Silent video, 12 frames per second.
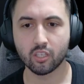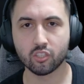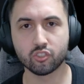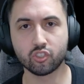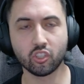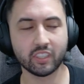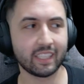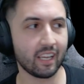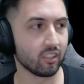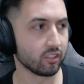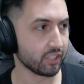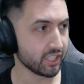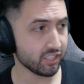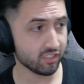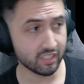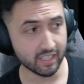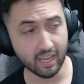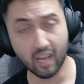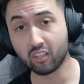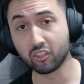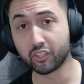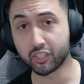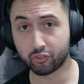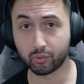Sonic unleashed the
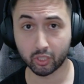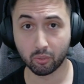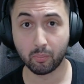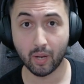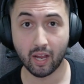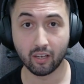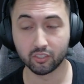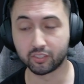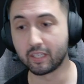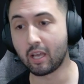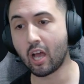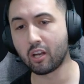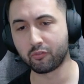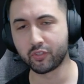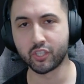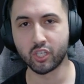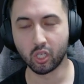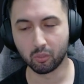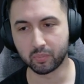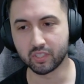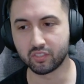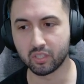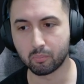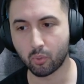Unleashed Recompiled unofficial
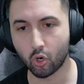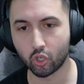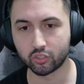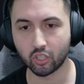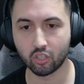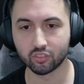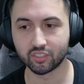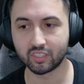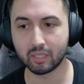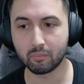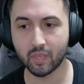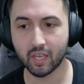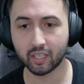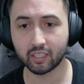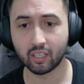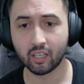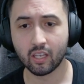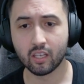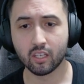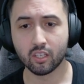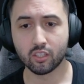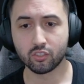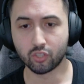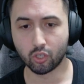PC port on Steam Deck.
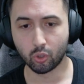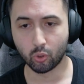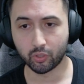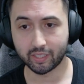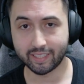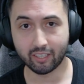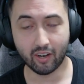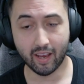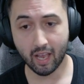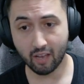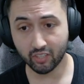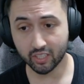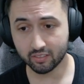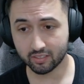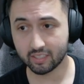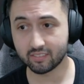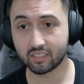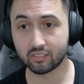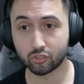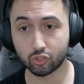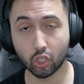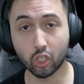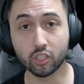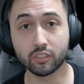So here I have it, it's
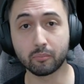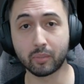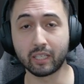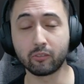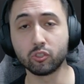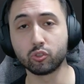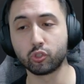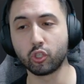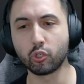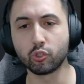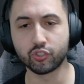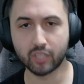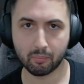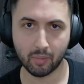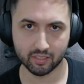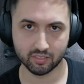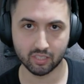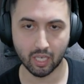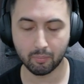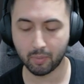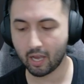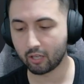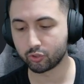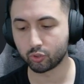installed, but I'm going to show you step by step
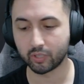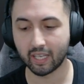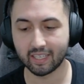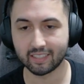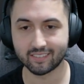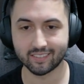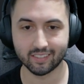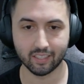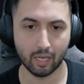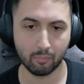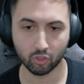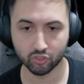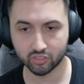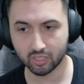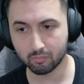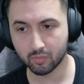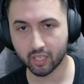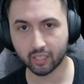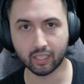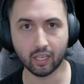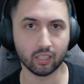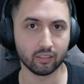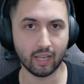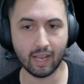how to get it set up on Steam Deck
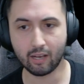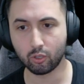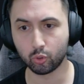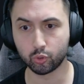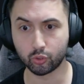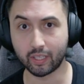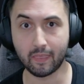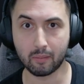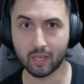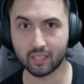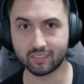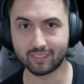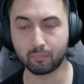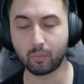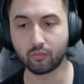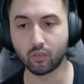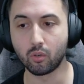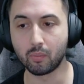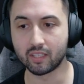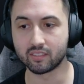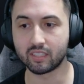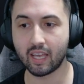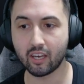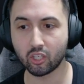and how to get the best
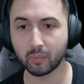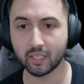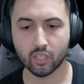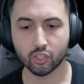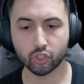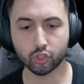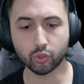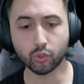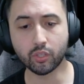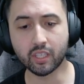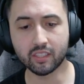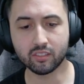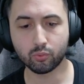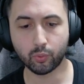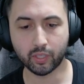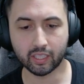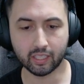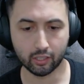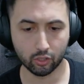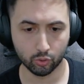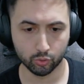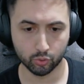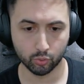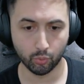performance out of it. So to do this, we gotta go
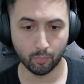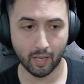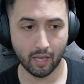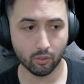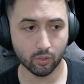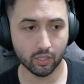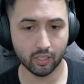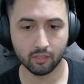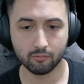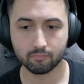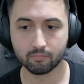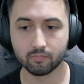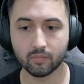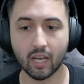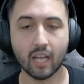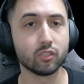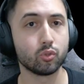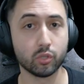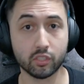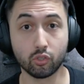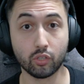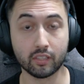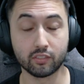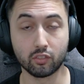to Power and switch to
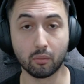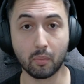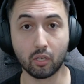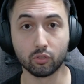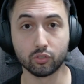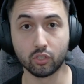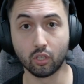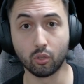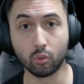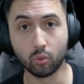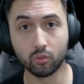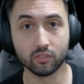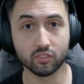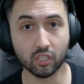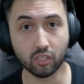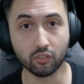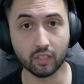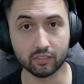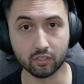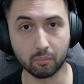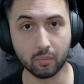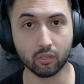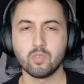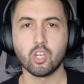desktop mode. So see you in desktop
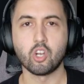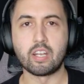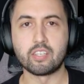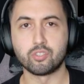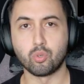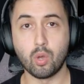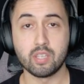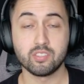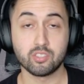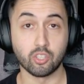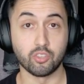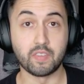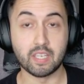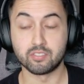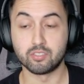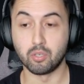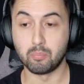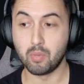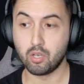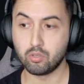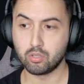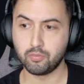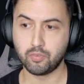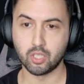mode. Alright, so once on desktop
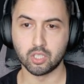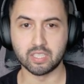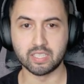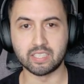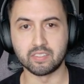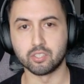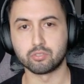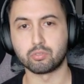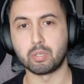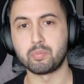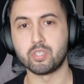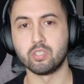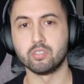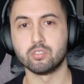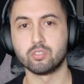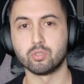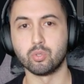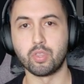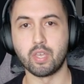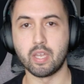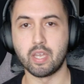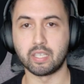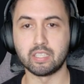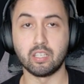mode, follow the link in the description to
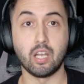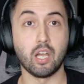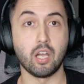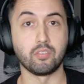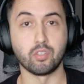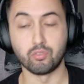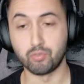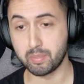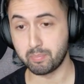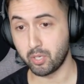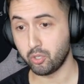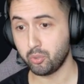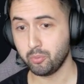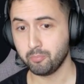the GitHub repo.